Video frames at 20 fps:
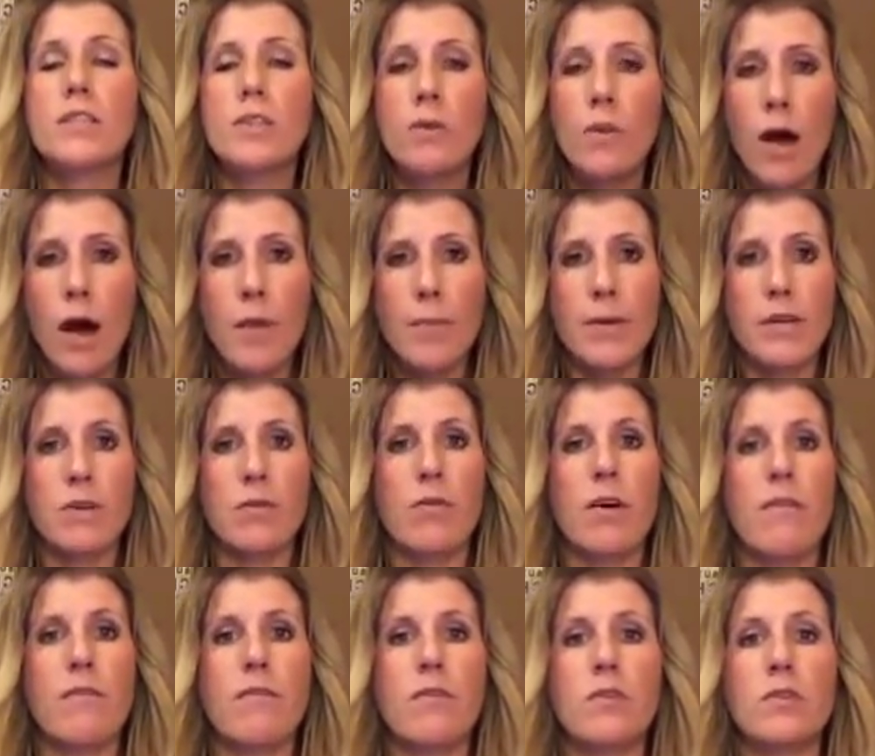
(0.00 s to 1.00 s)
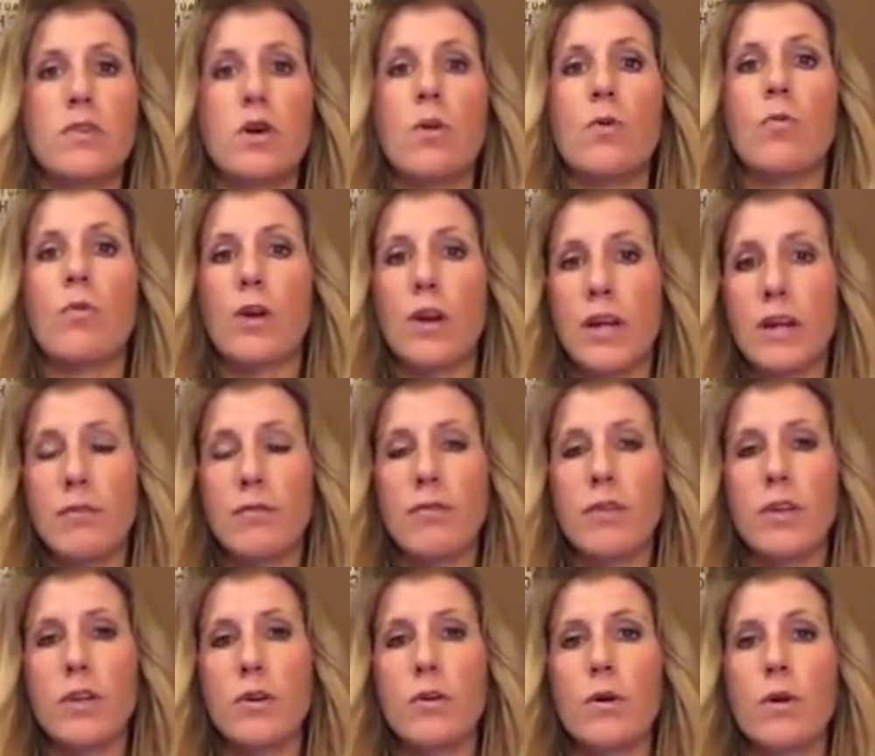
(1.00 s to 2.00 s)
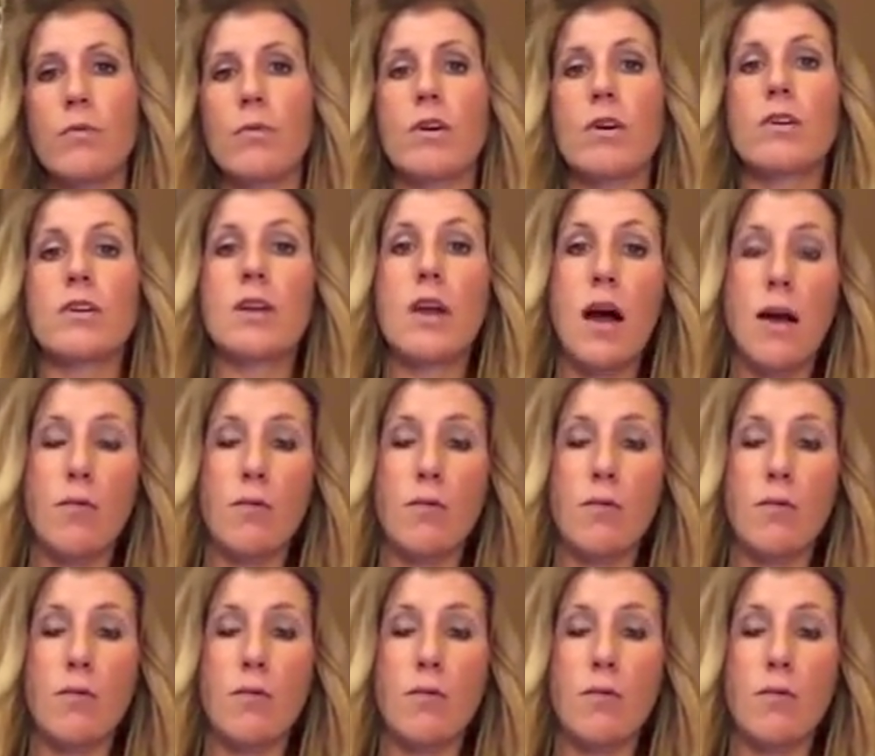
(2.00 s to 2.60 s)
you up into what foods are working for you and what are not